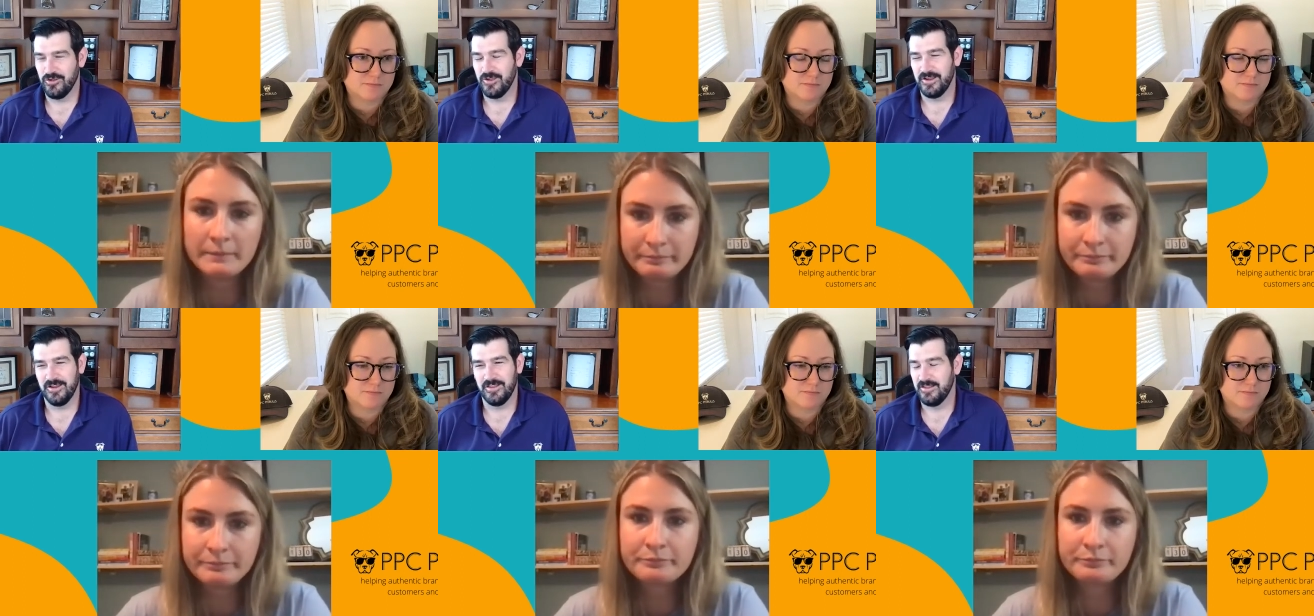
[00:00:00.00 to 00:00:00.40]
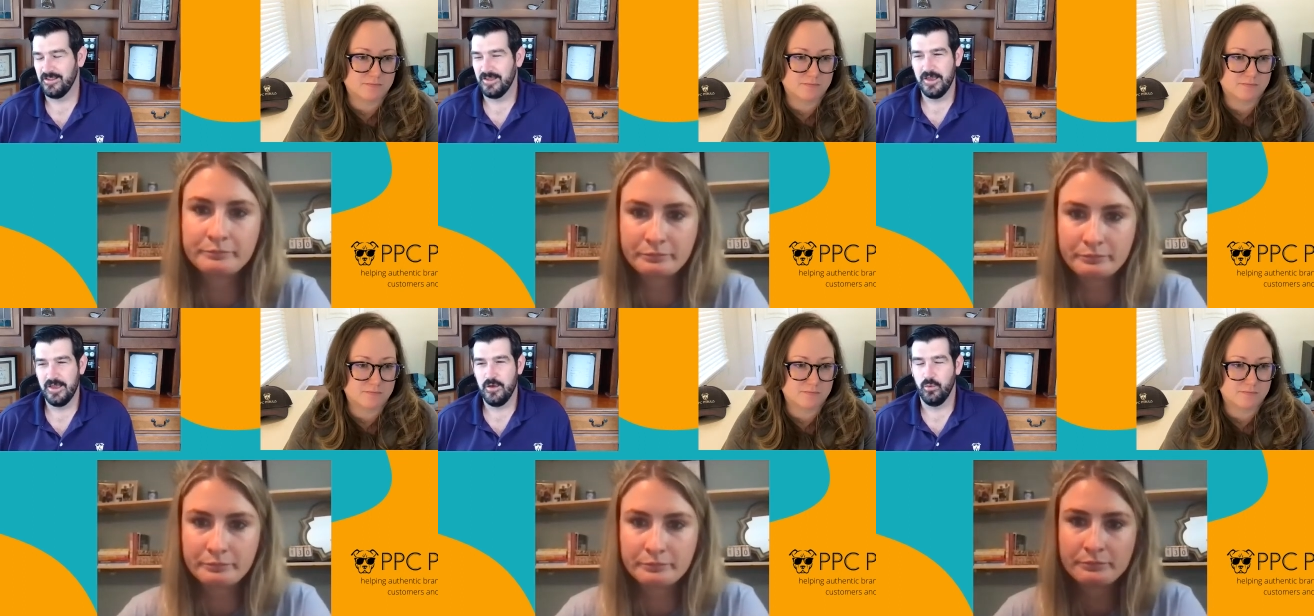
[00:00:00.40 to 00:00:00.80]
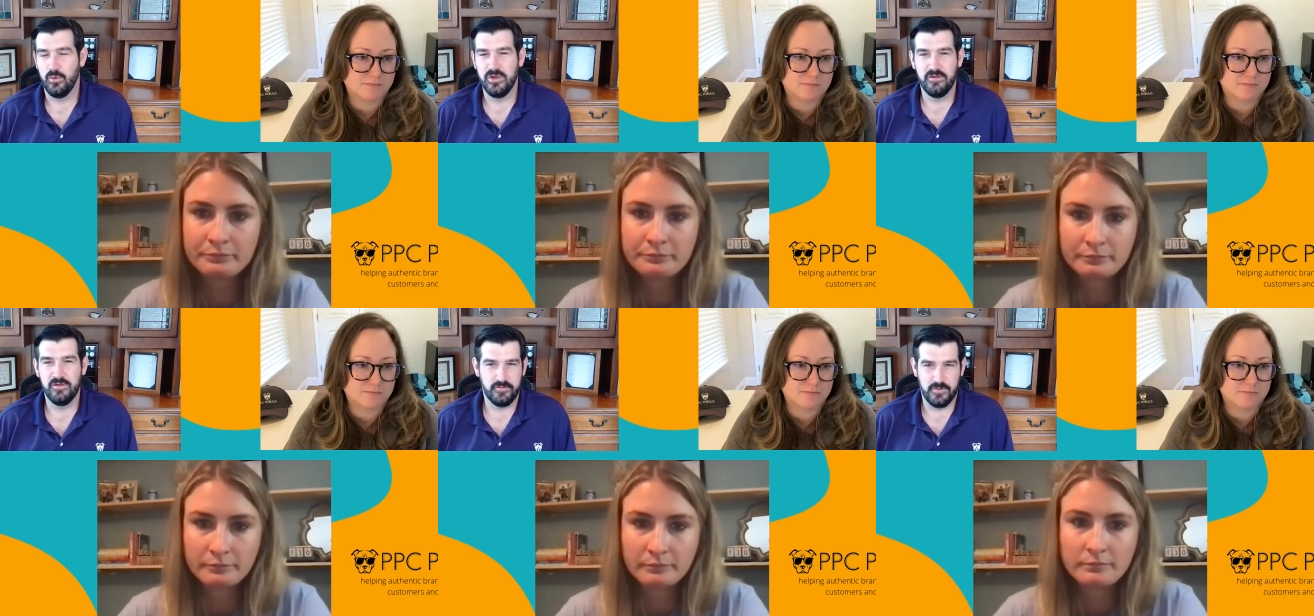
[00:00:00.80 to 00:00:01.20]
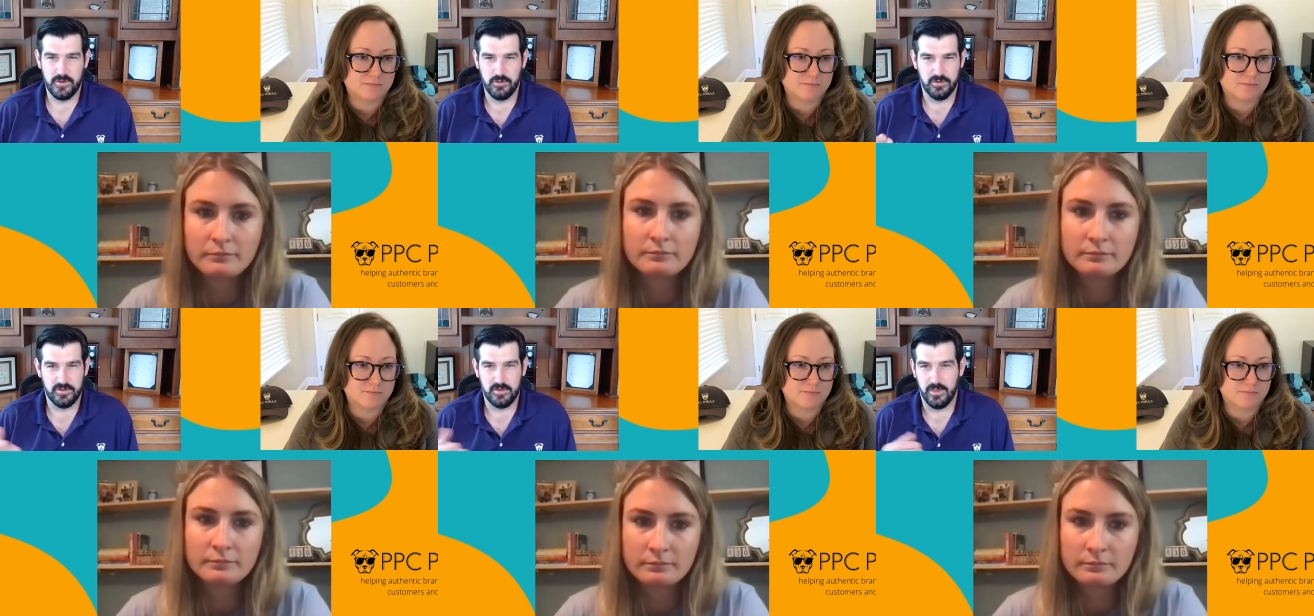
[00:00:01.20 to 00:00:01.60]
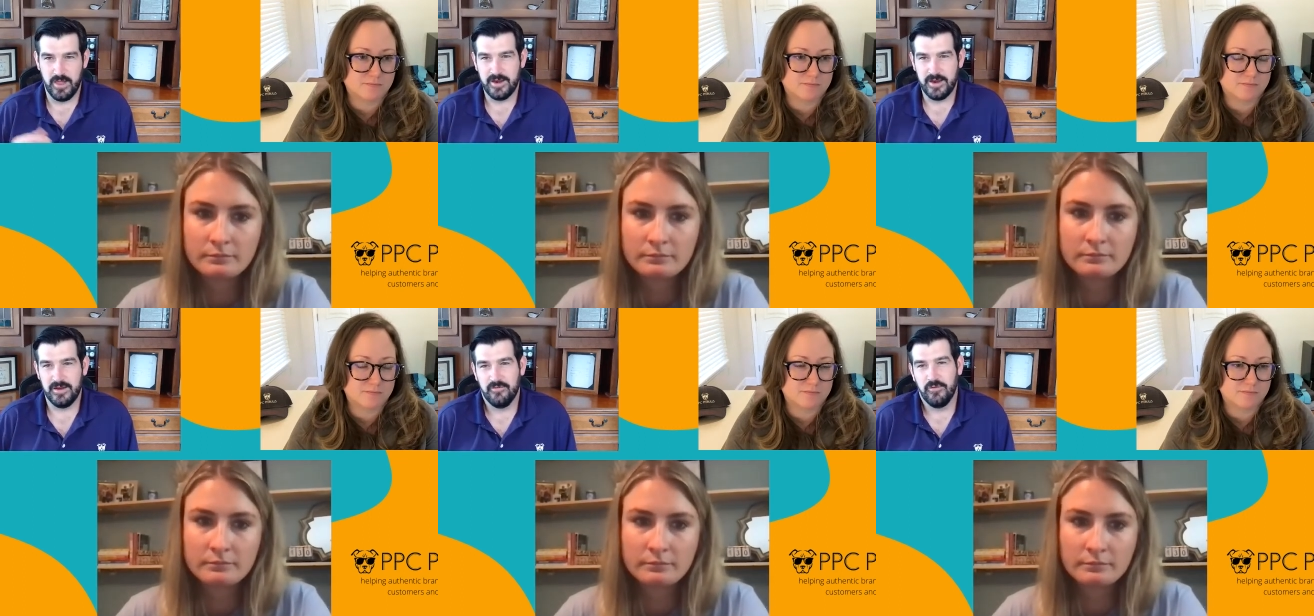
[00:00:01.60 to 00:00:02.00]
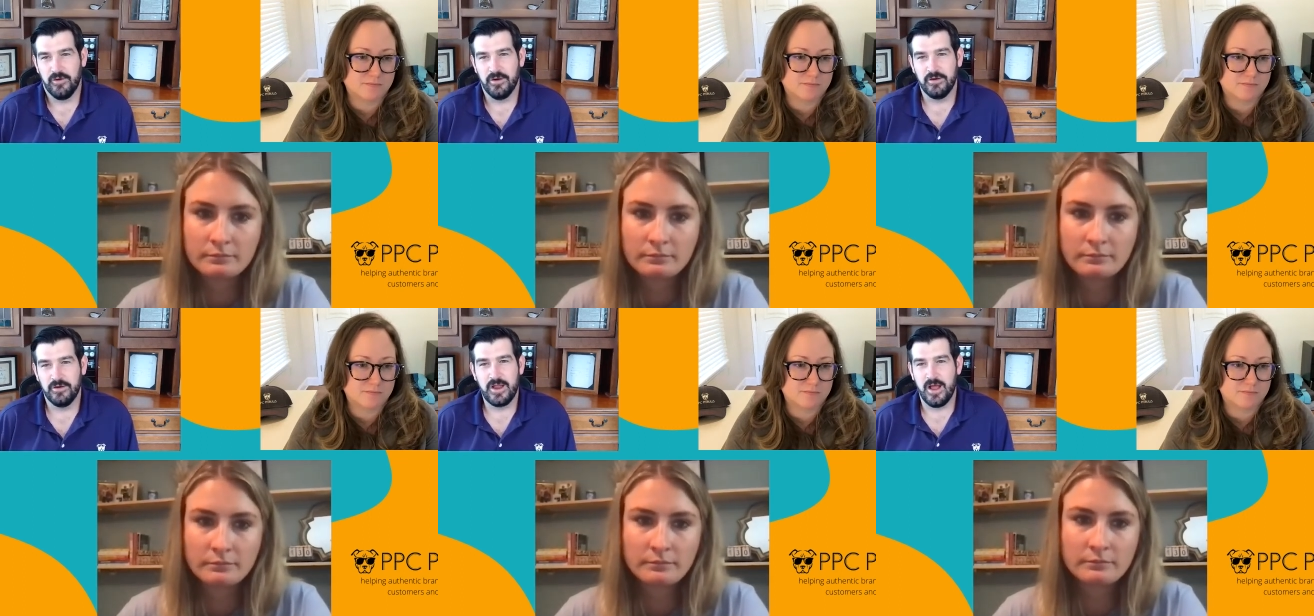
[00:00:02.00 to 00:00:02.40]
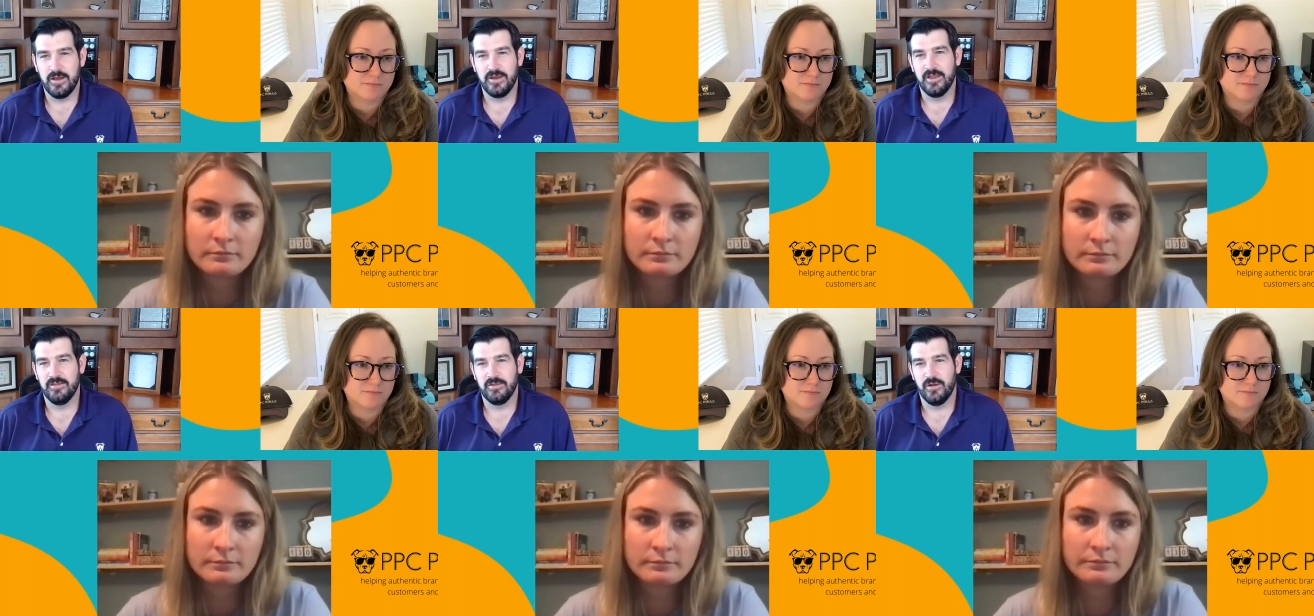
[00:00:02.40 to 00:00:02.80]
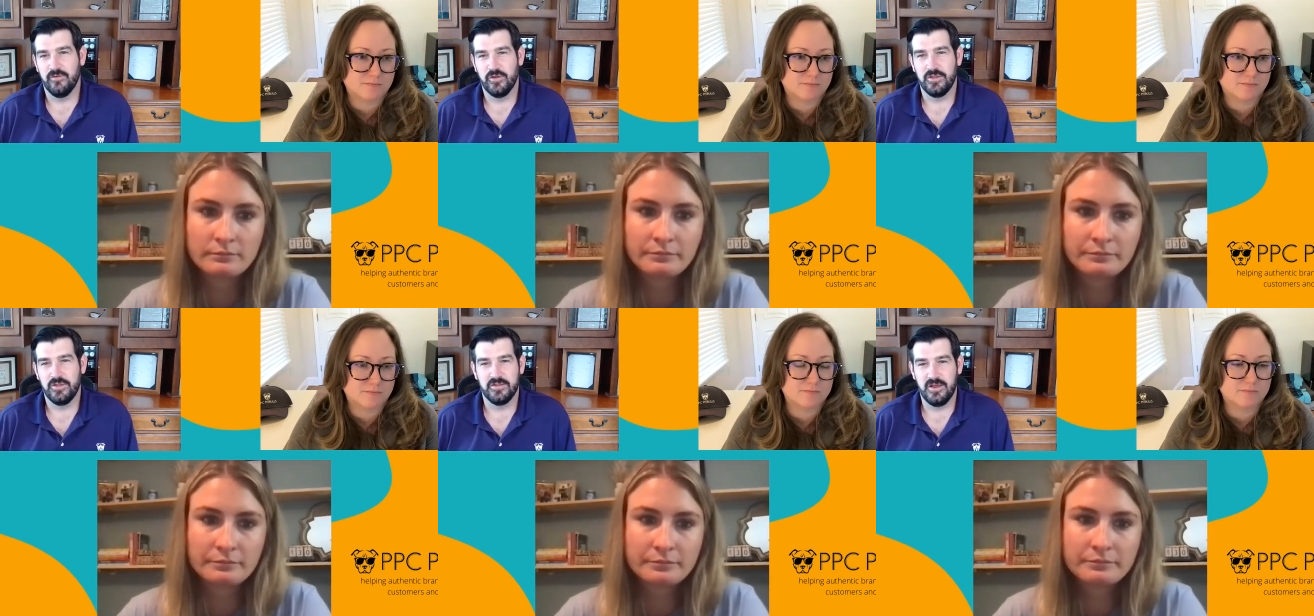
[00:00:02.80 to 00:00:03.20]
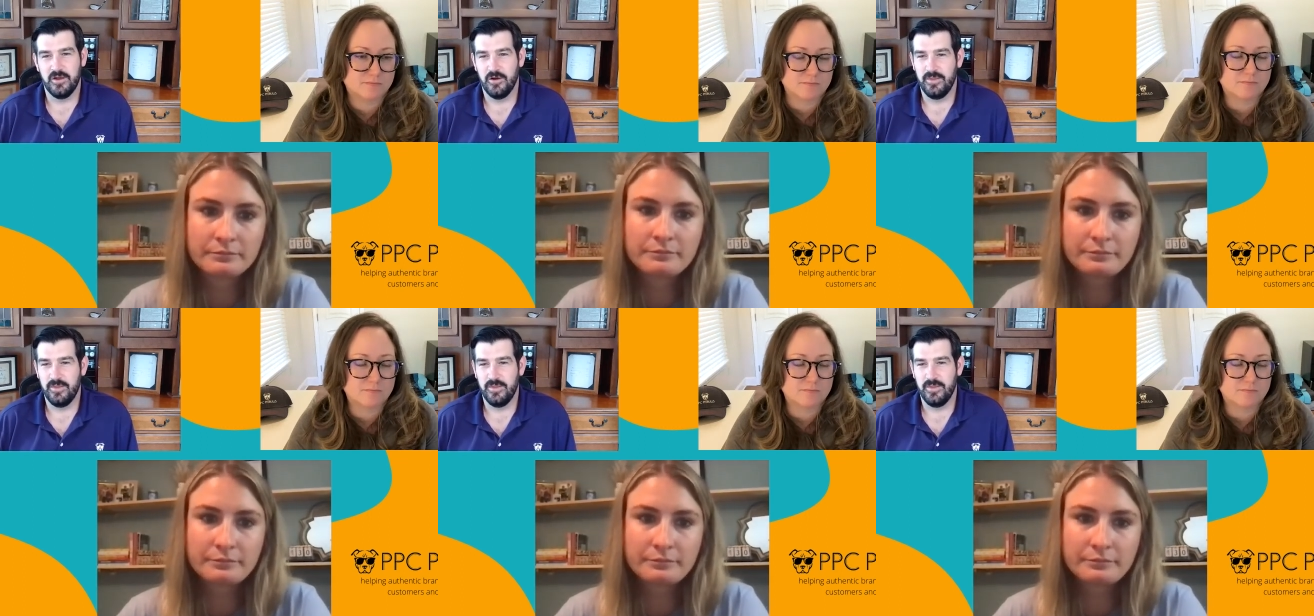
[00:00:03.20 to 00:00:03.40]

Speaker 1: And it's we've used a lot of different content services here